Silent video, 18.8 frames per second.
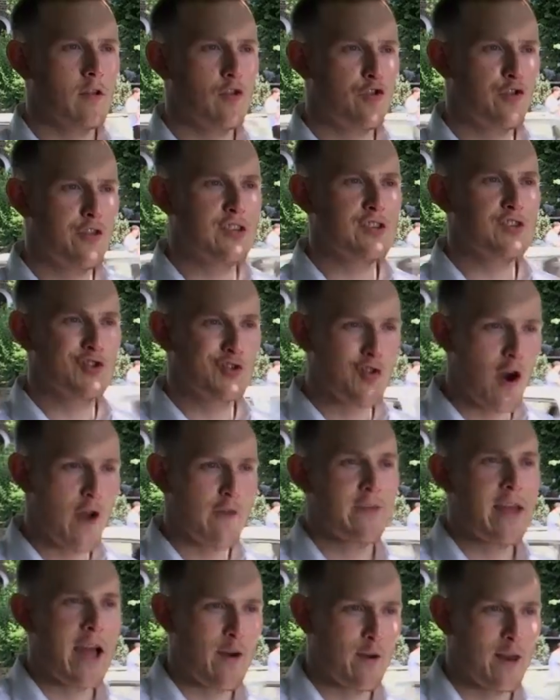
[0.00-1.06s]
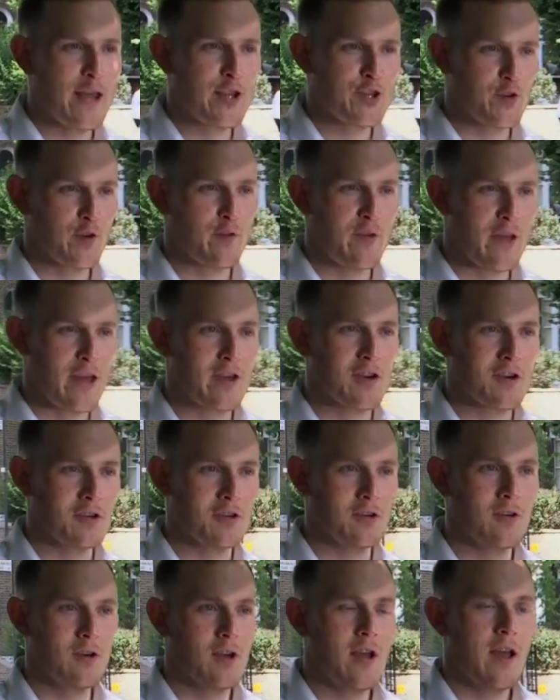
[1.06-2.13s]
This DriveNow electric
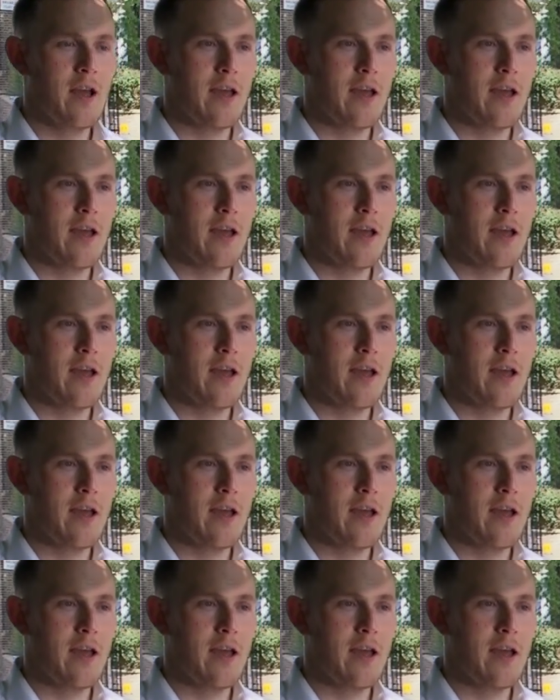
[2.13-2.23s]
vehicle,